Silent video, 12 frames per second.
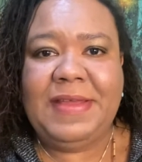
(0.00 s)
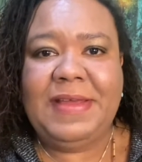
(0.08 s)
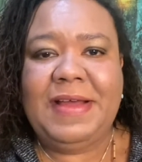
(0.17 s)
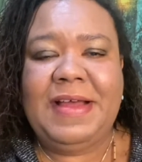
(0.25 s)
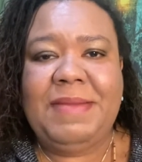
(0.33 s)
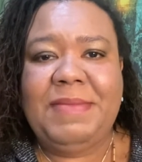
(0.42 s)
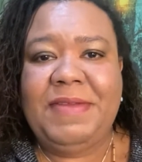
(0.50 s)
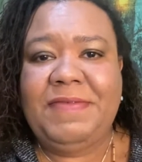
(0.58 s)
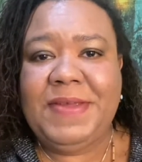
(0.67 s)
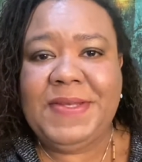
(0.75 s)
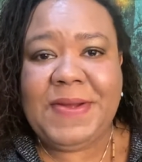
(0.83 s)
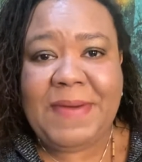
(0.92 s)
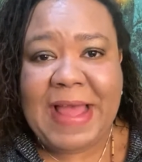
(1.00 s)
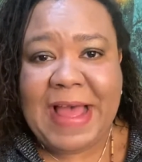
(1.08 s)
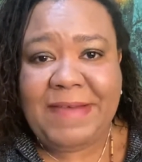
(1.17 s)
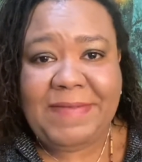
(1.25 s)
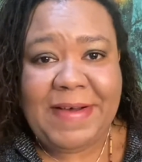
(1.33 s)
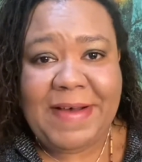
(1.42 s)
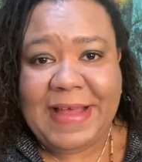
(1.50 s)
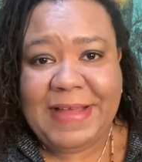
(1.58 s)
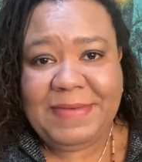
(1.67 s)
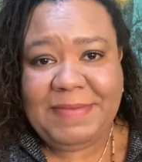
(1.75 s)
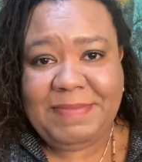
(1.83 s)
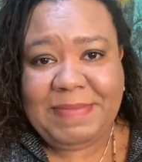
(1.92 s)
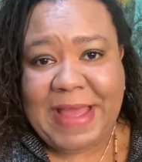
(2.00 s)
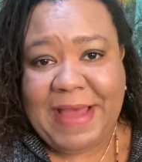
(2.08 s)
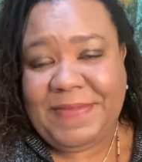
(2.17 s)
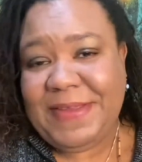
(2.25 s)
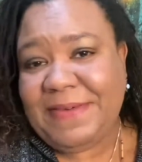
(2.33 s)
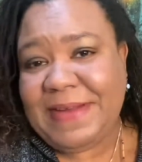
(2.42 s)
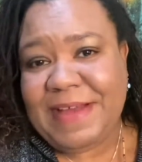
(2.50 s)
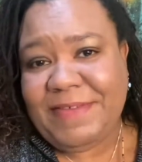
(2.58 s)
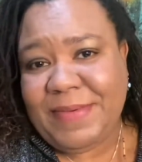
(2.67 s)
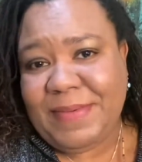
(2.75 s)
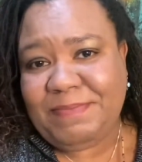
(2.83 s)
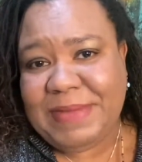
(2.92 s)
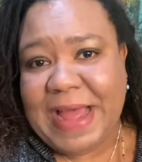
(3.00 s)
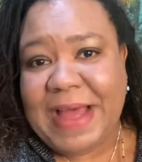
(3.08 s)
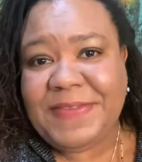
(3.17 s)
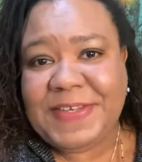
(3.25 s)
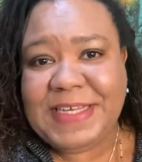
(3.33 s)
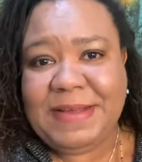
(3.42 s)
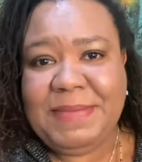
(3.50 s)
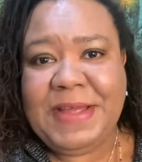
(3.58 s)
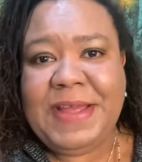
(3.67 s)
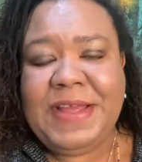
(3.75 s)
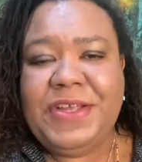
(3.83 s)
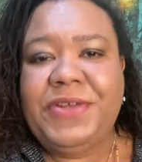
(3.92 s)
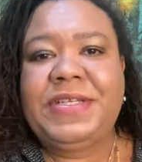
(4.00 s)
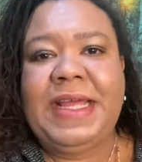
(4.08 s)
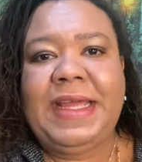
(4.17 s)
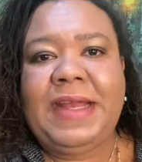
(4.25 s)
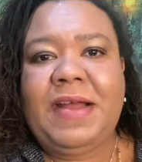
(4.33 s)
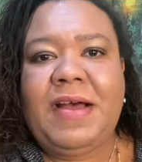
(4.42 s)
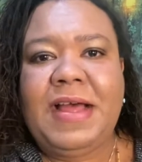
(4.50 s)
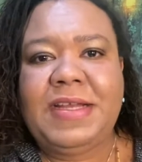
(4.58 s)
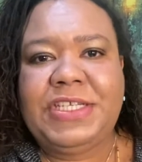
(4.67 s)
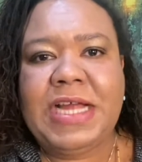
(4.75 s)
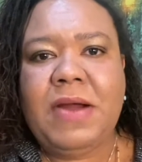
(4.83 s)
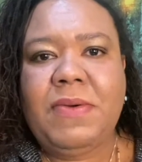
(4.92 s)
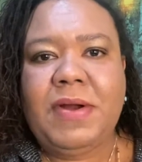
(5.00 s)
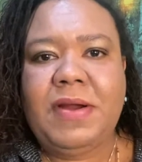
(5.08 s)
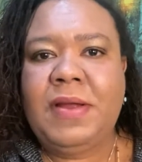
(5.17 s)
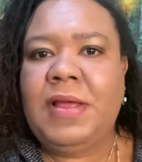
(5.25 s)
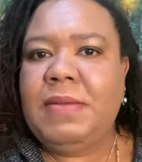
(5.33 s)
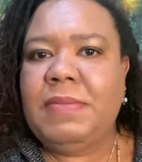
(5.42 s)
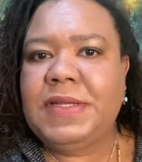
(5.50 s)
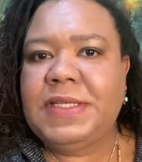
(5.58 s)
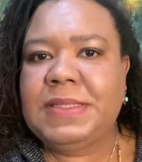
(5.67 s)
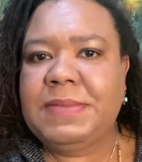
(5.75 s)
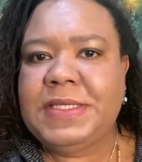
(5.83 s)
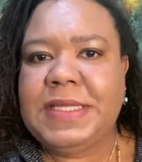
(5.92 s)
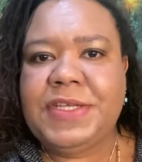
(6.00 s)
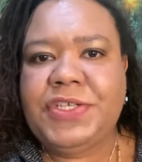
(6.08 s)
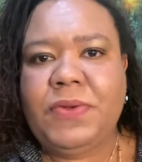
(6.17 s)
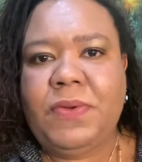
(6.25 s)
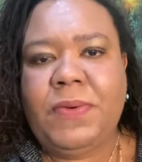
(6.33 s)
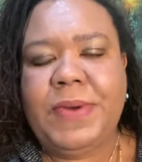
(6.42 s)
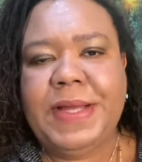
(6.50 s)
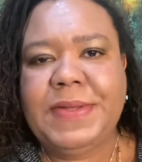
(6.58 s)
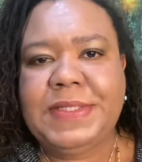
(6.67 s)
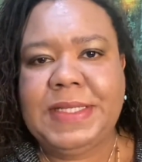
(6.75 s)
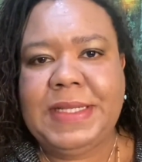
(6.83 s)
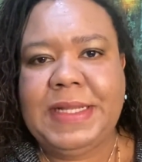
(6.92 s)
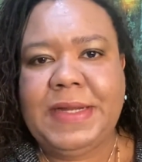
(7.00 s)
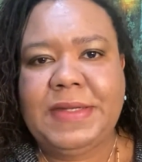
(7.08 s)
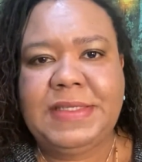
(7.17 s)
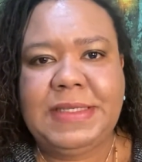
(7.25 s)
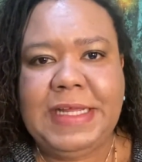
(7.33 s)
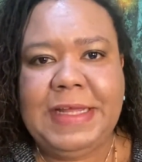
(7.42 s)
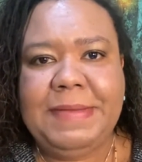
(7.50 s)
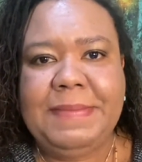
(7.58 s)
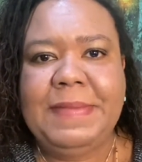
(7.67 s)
If you don't have a hot bath, you don't have a bathtub, you're taking a hot shower, put some essential oils in there, steam,